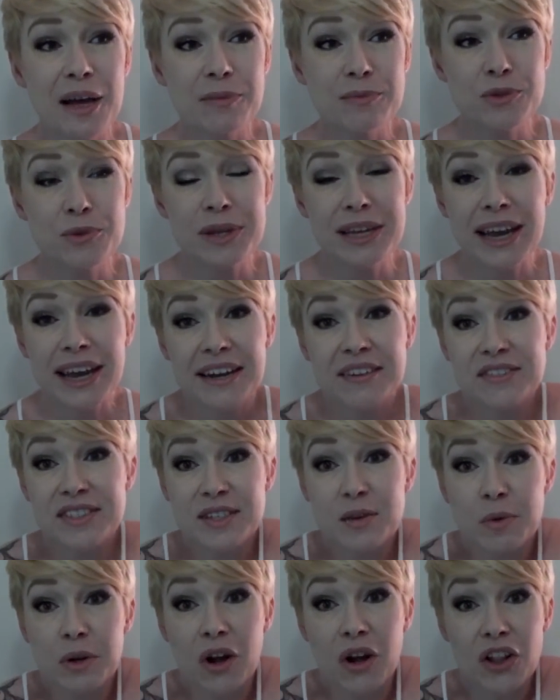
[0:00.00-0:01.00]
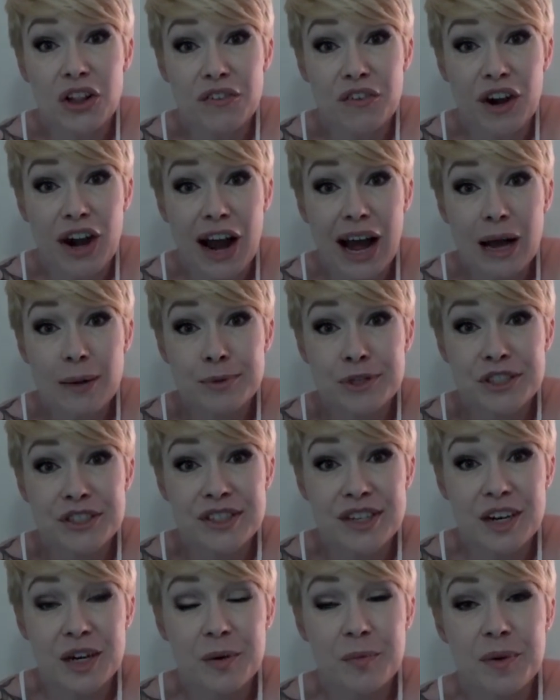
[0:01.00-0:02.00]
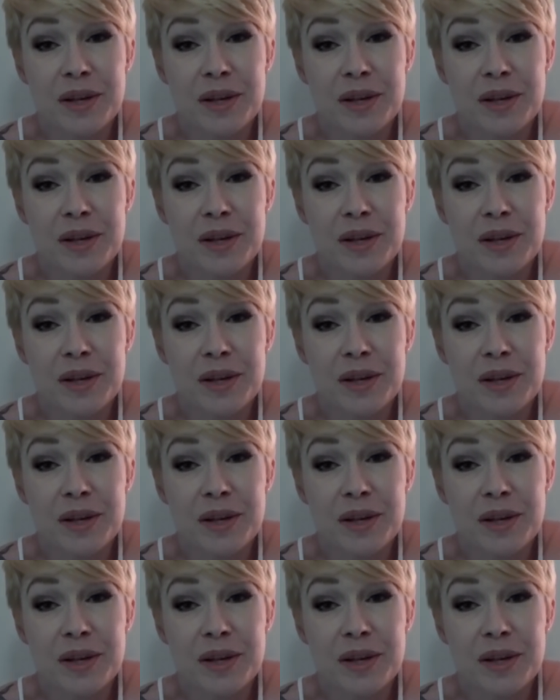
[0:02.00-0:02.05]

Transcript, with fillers: So we can kind of see what all of our options are,